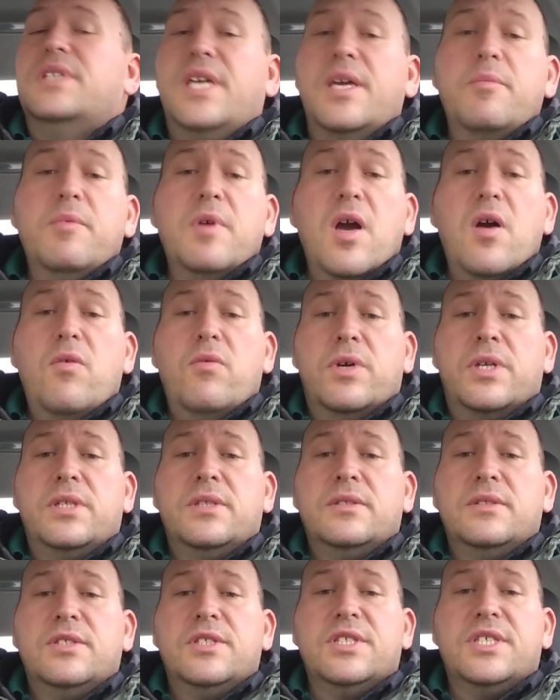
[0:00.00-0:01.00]
keep
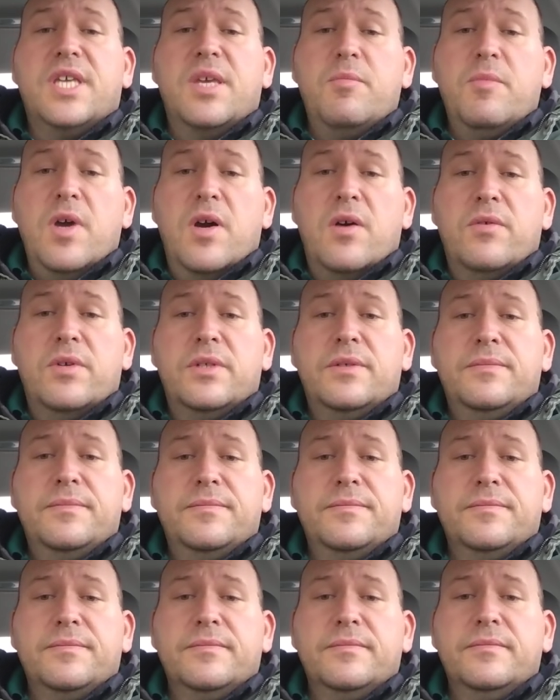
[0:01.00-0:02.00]
going. Just keep going.
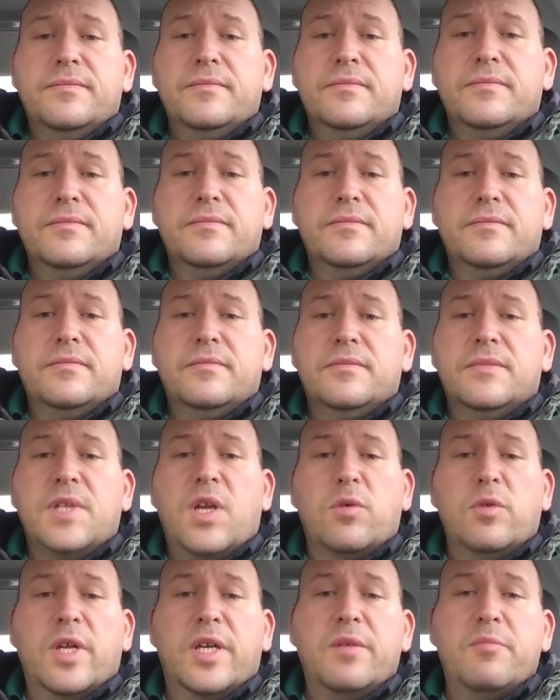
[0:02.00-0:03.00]

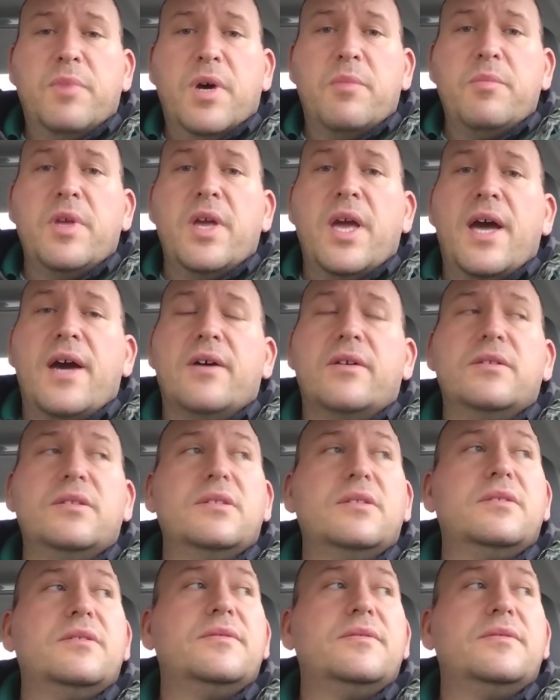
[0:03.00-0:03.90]
Don't let it bum you out.